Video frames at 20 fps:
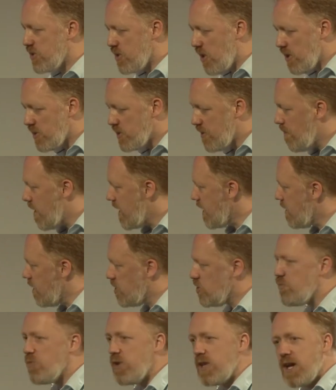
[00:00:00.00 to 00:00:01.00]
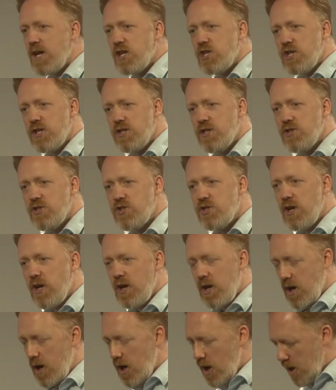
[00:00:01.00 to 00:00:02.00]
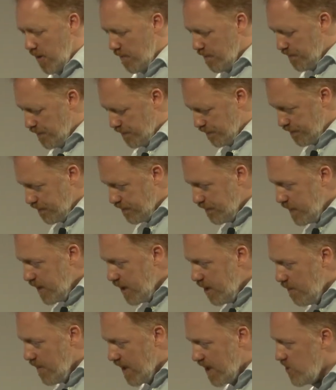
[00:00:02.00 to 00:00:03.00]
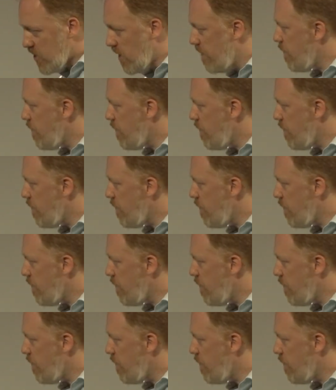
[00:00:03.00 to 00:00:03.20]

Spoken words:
start to make those predictions because